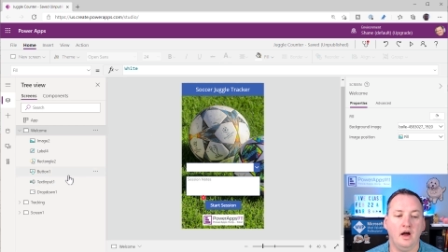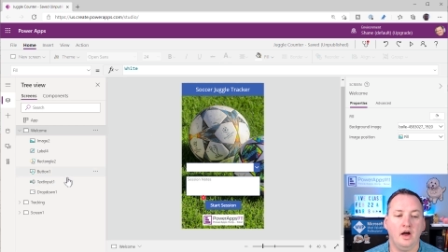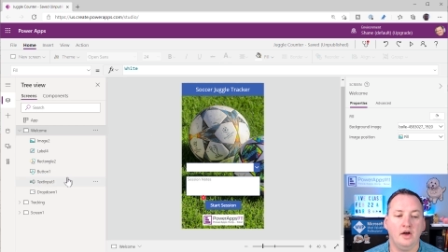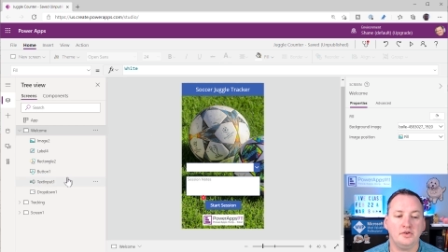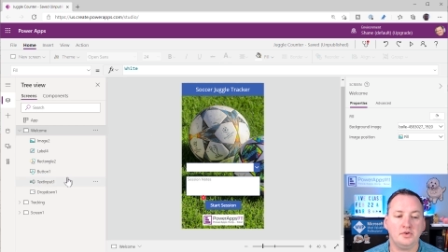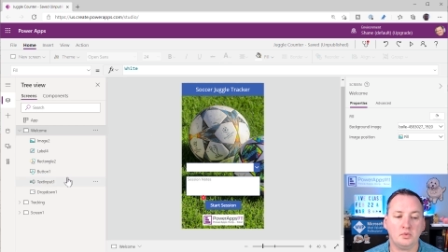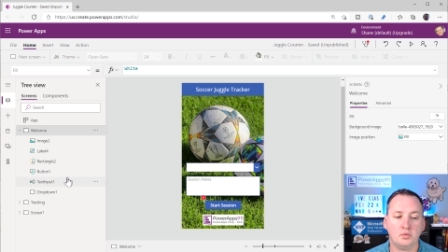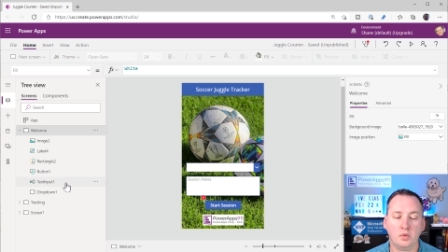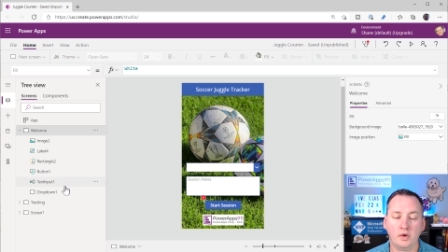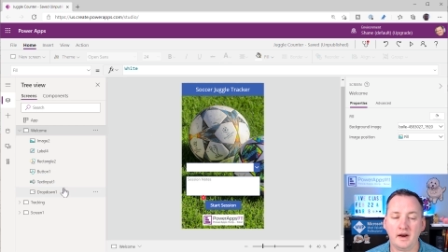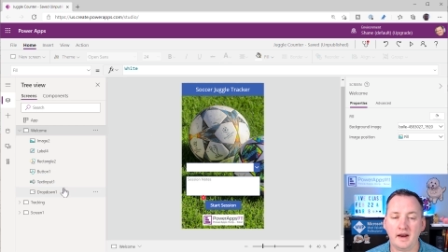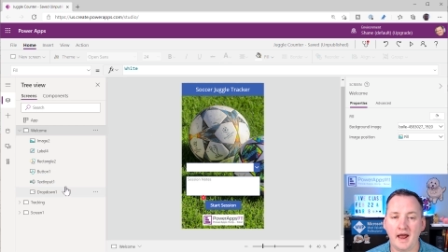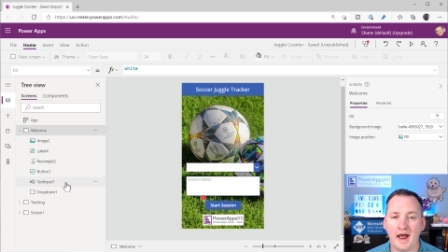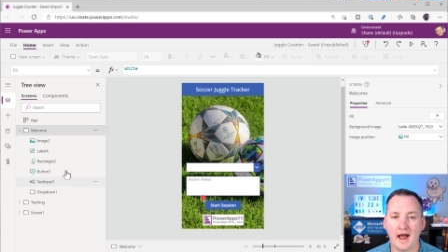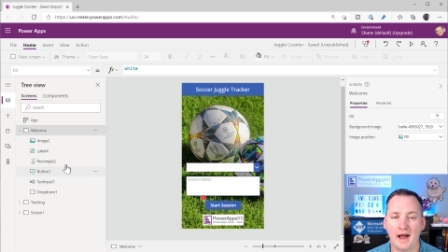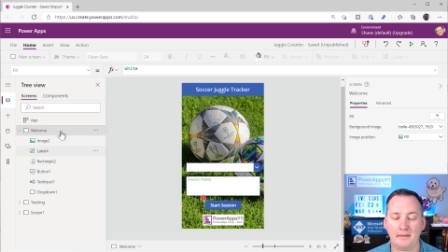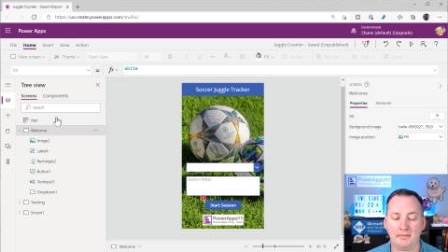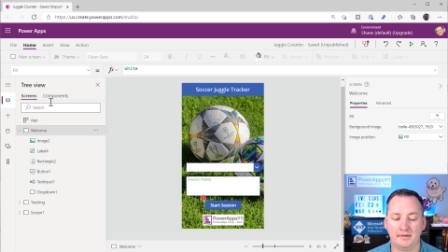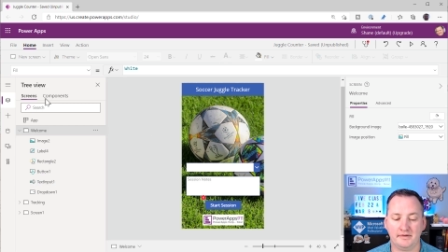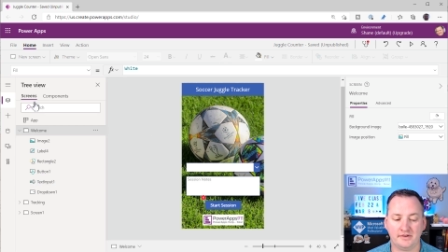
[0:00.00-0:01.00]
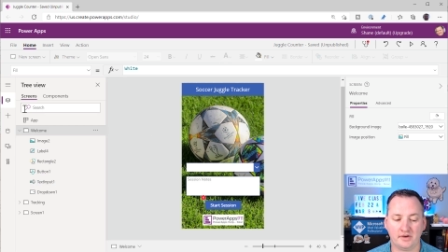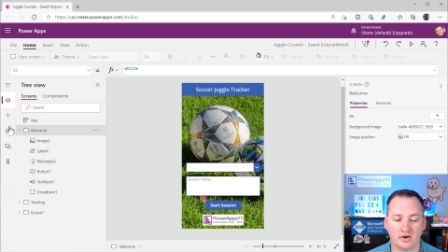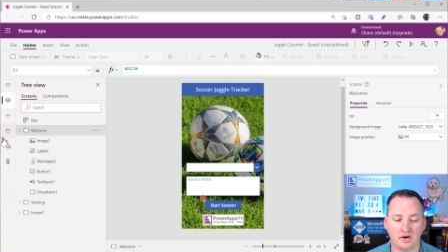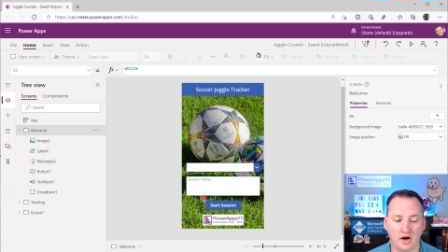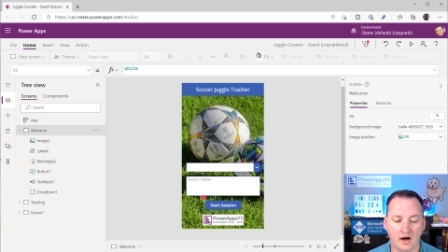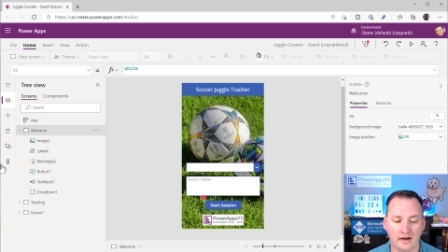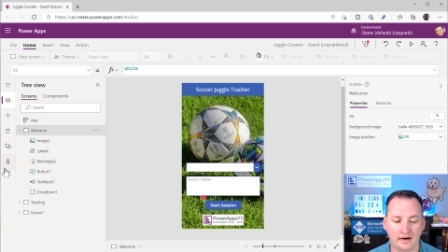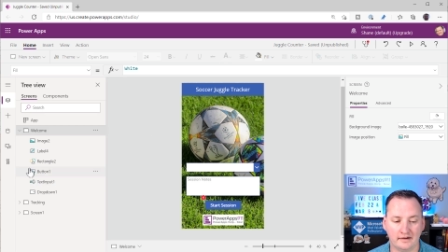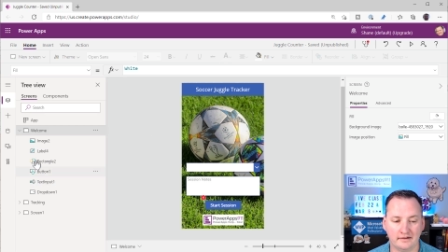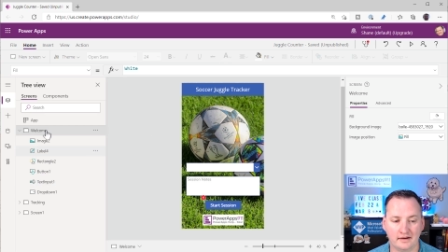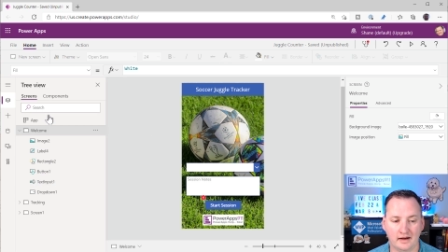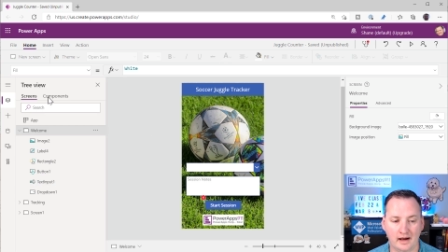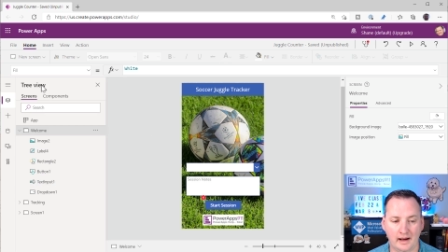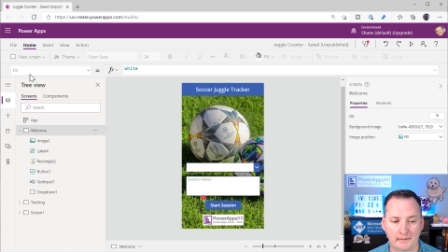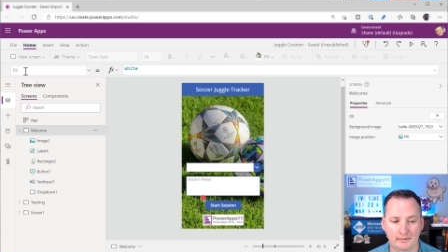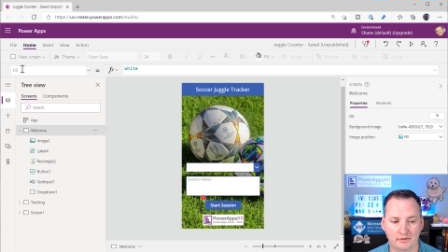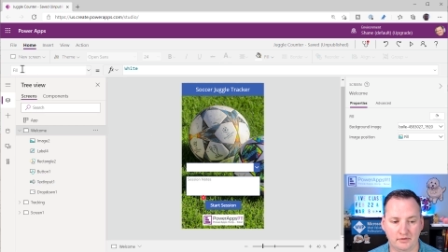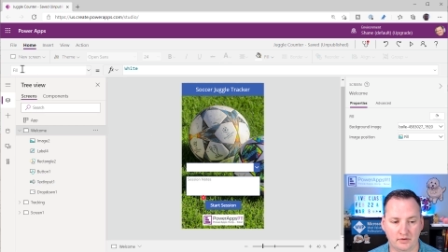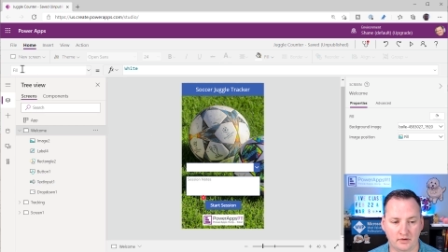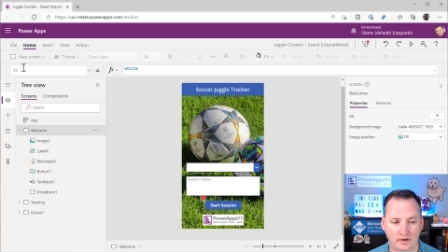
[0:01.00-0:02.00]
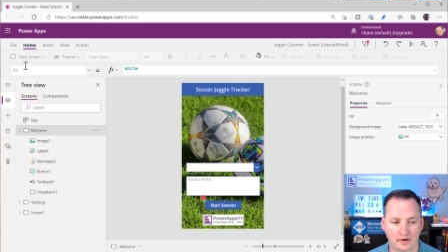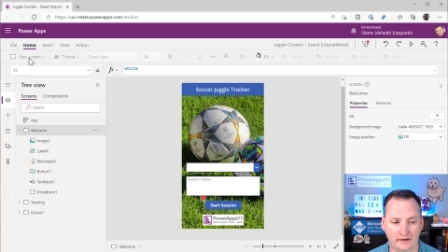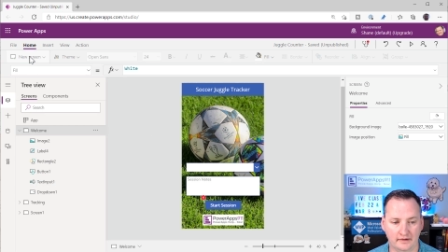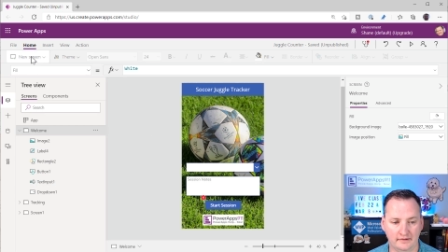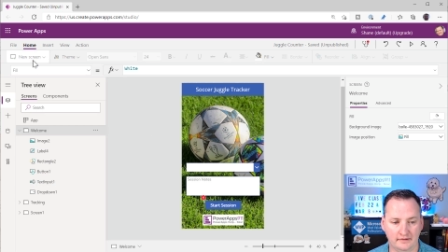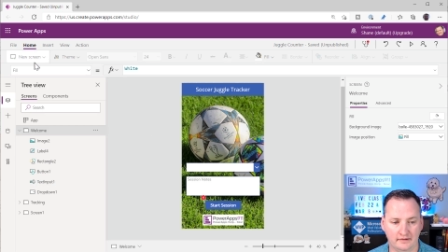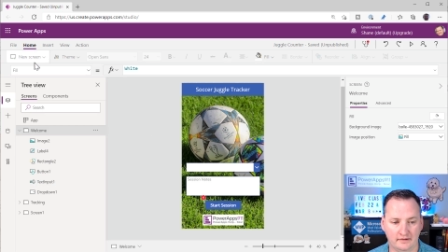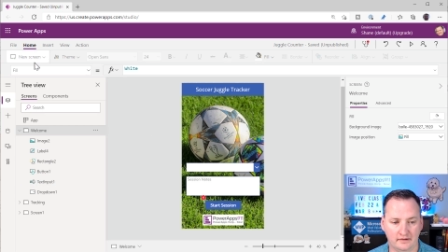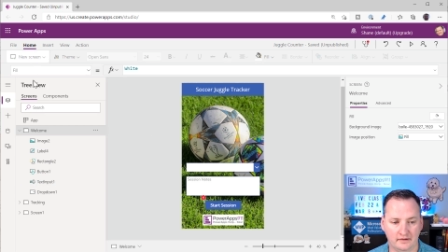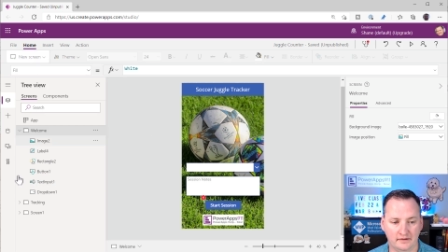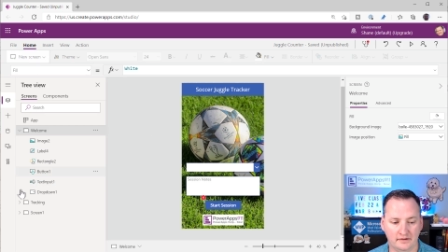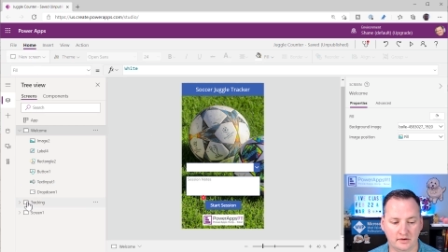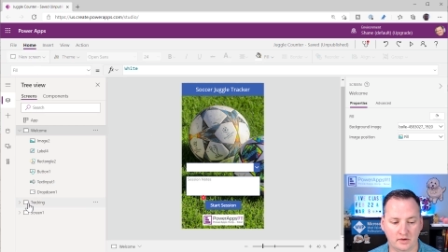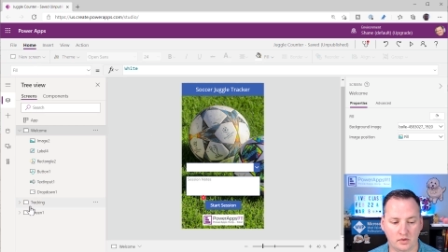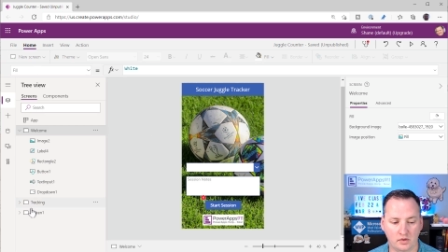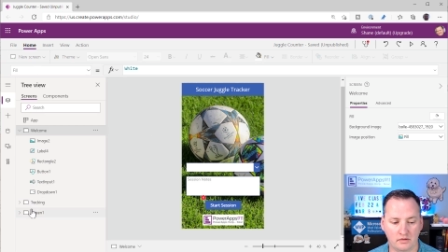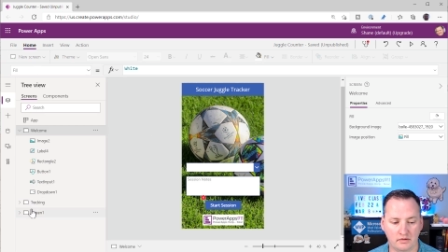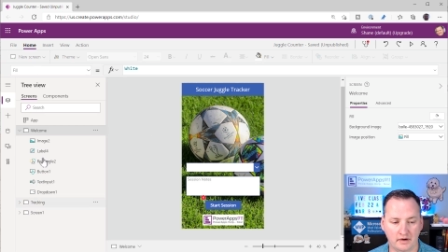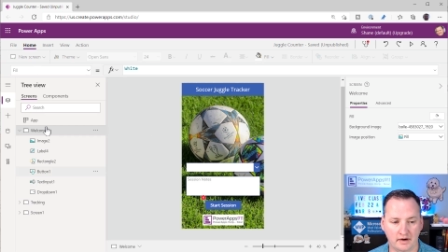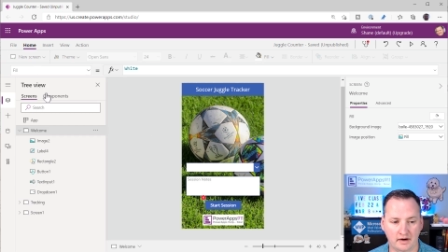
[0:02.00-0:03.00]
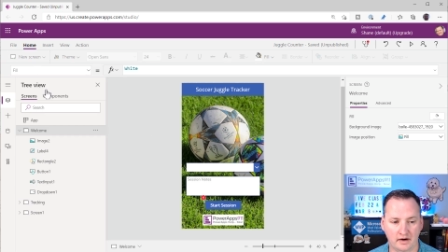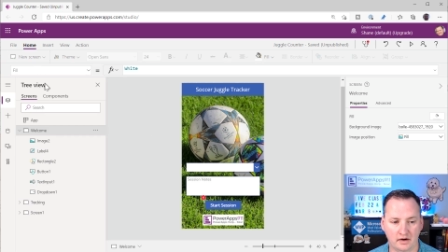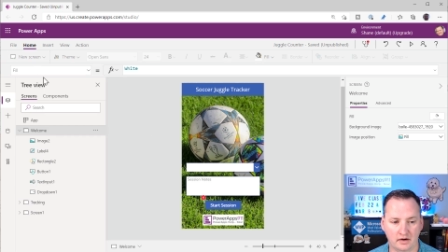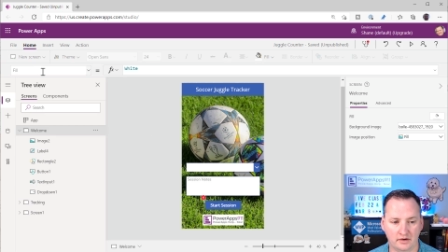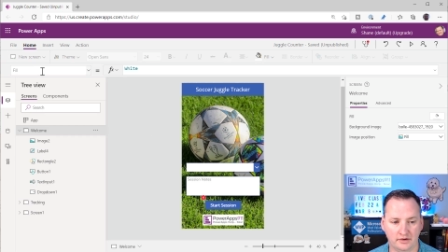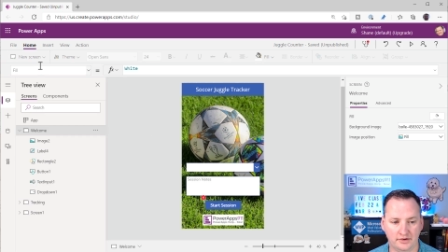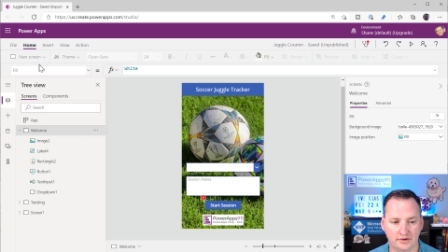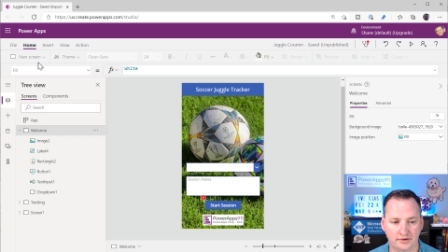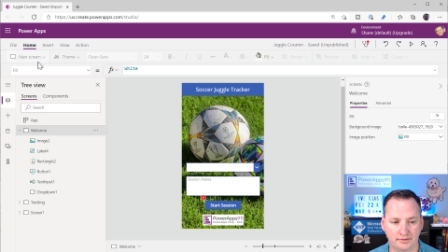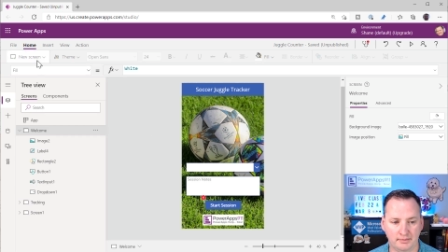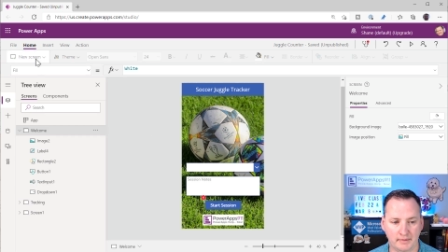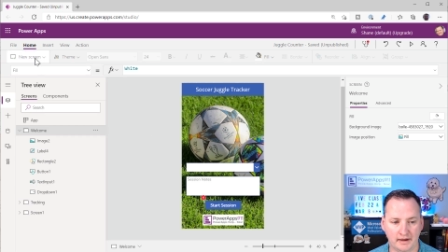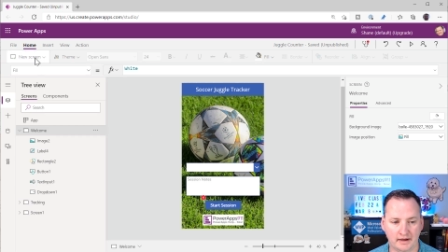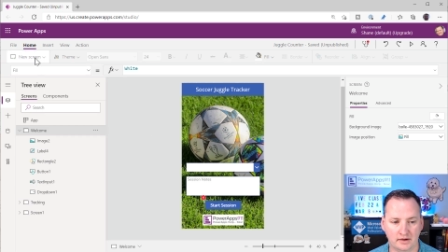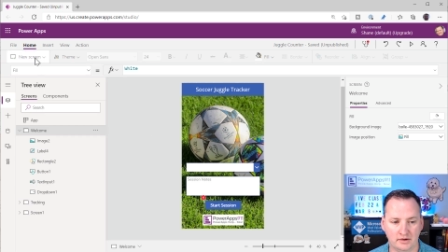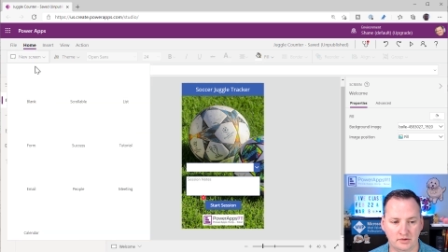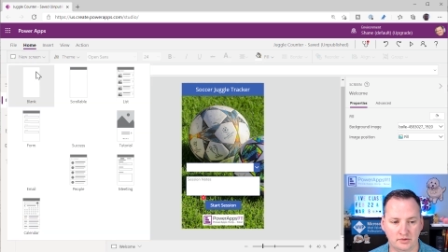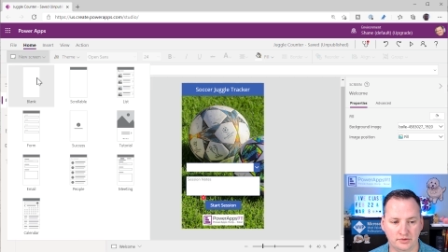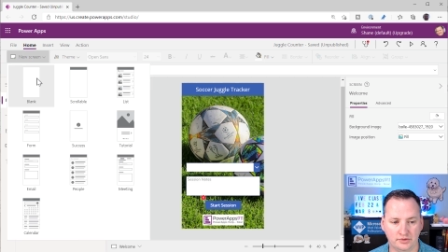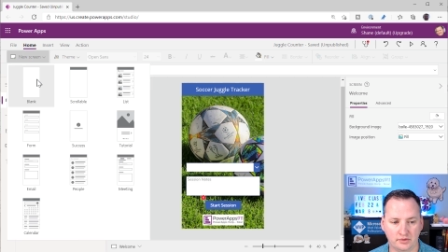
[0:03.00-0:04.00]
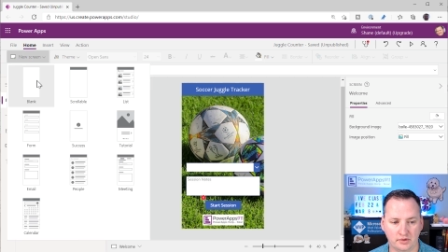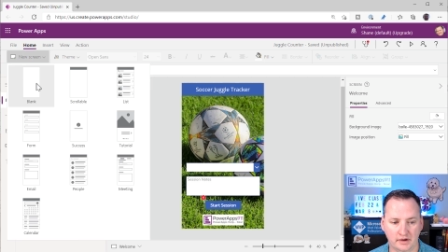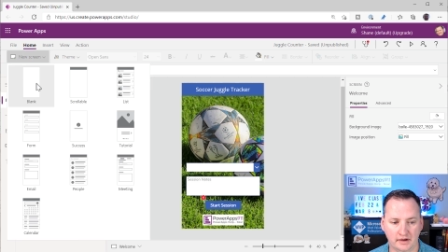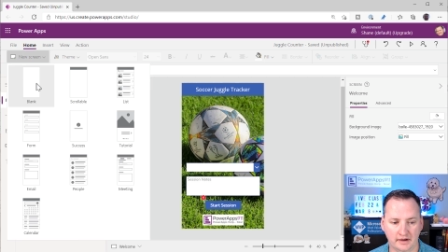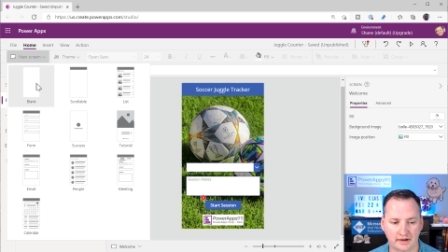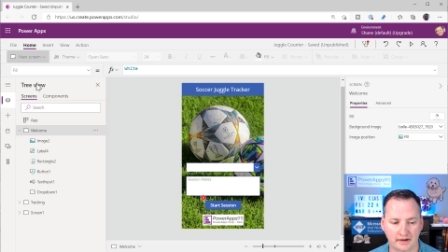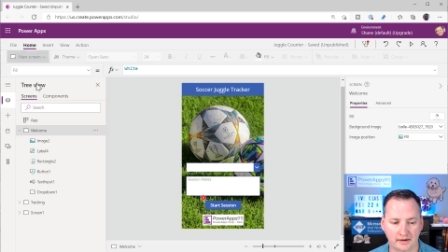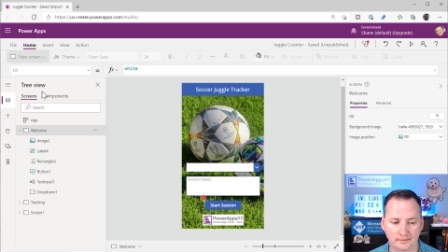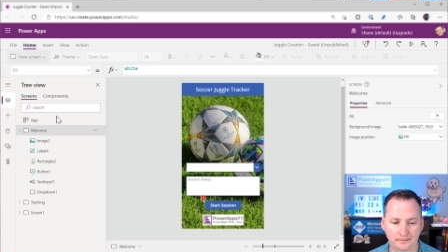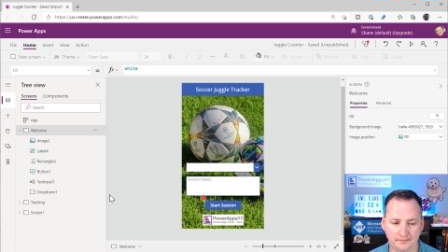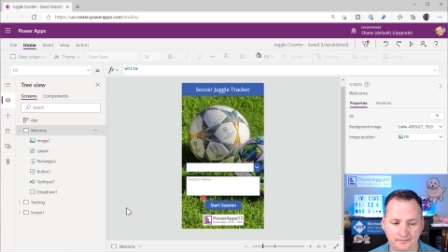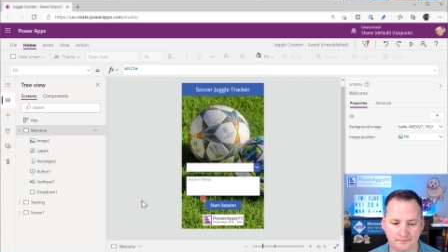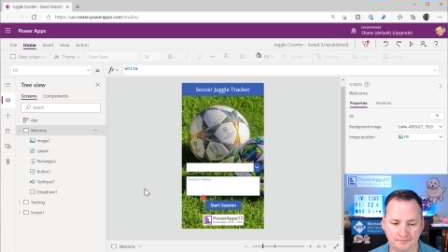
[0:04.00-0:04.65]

So what happens a lot of times for us, let's go over here, let's just make a new screen again